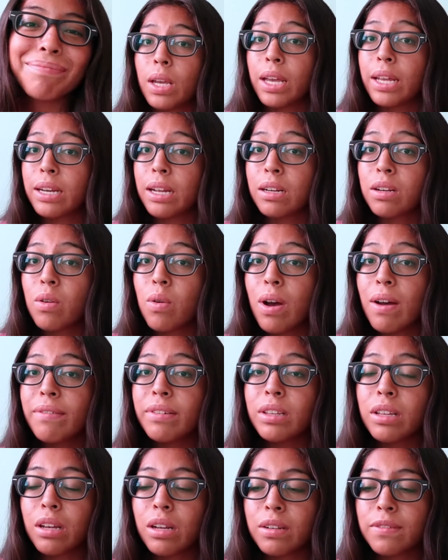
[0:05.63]
And I don't have
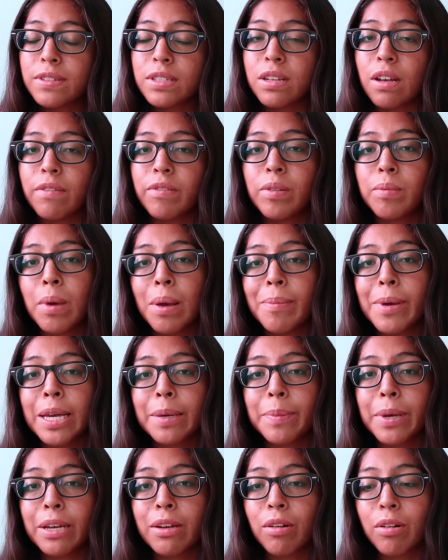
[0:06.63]
a lot of stuff in my
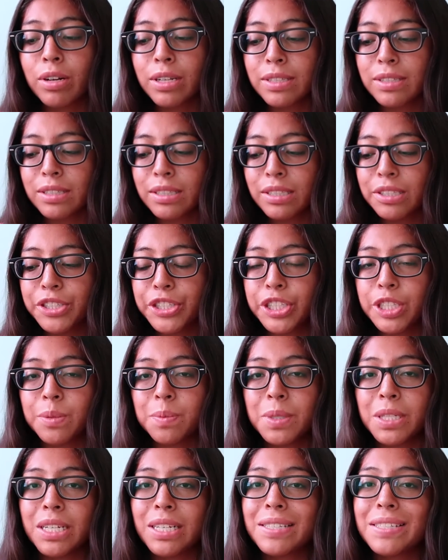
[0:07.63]
backpack, honestly, just
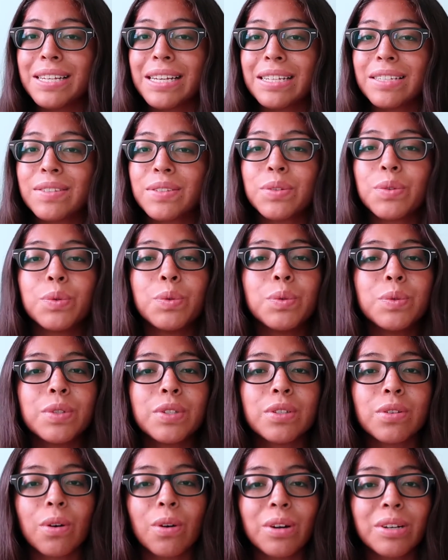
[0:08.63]
because like school
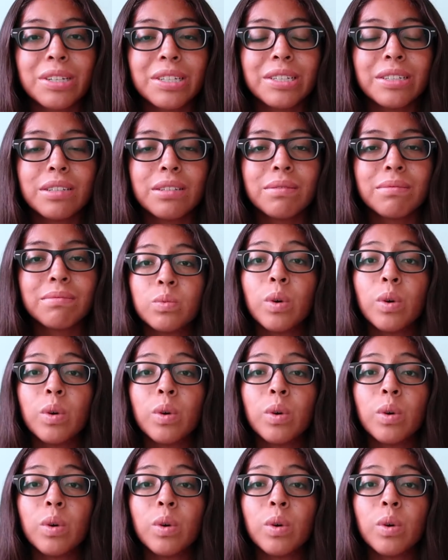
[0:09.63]
started.